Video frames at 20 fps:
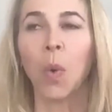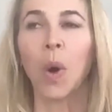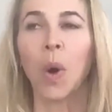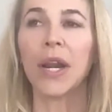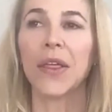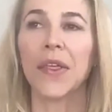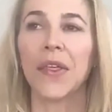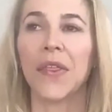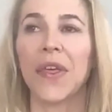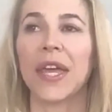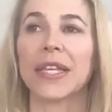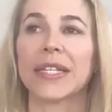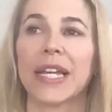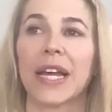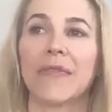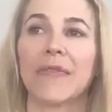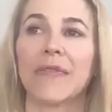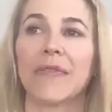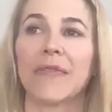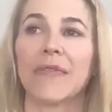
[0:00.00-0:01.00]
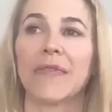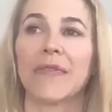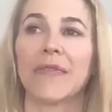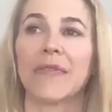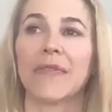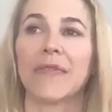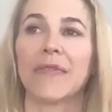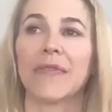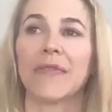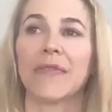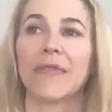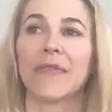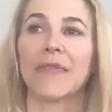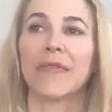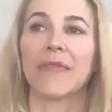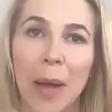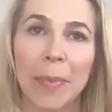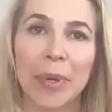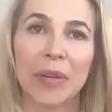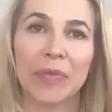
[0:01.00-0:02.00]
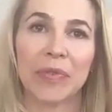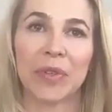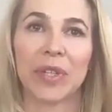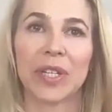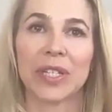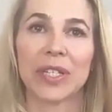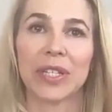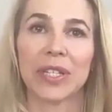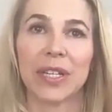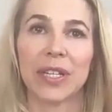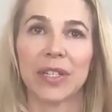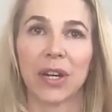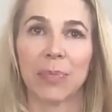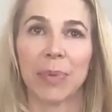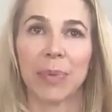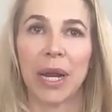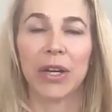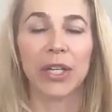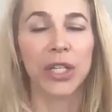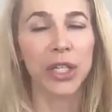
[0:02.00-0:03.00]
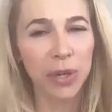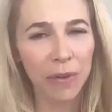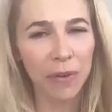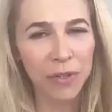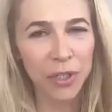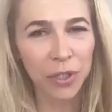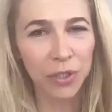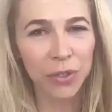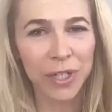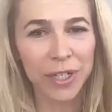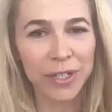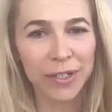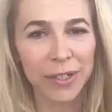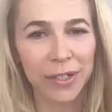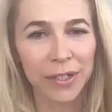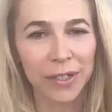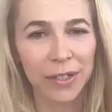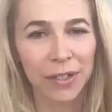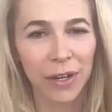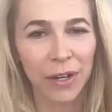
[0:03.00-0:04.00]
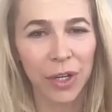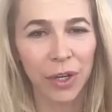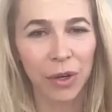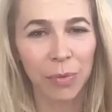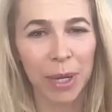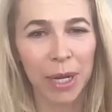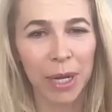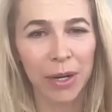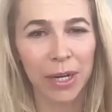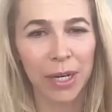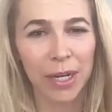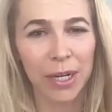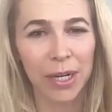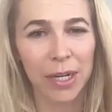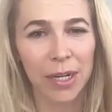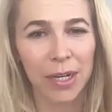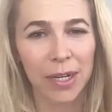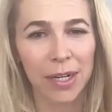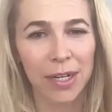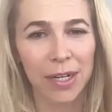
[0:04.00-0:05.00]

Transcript: One of the things I've noticed, I don't know how many of your listeners are parents. Do you have children? Are you a parent?